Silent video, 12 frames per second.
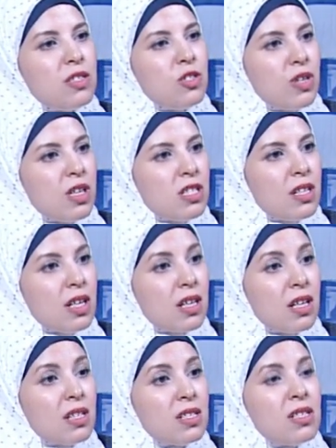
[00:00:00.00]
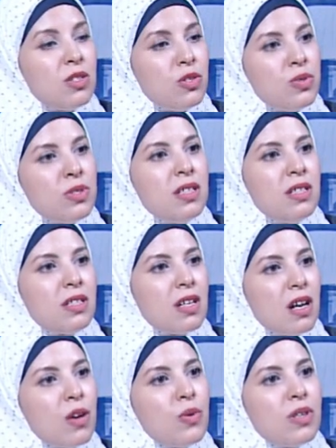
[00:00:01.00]
educational classes using
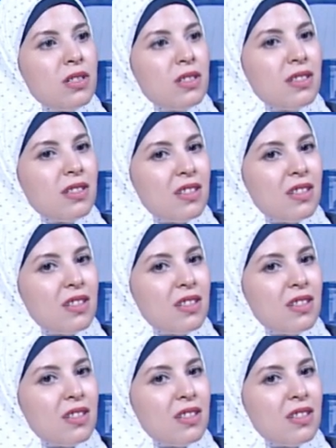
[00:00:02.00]
our